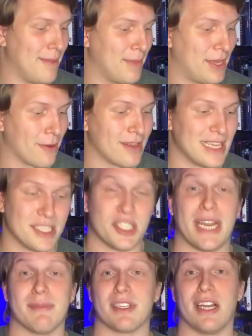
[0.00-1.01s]
I'm hearing that's
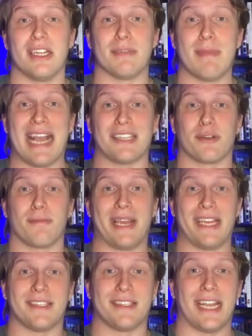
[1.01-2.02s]
James Gunn's
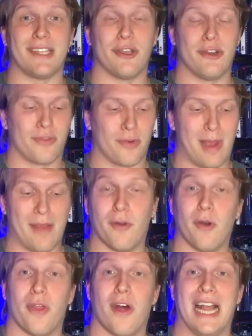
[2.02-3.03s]
masterpiece. Stay tuned for my
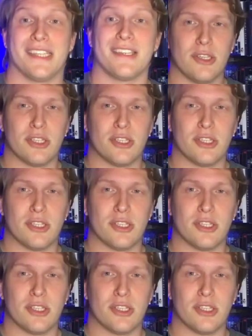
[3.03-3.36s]
full thoughts.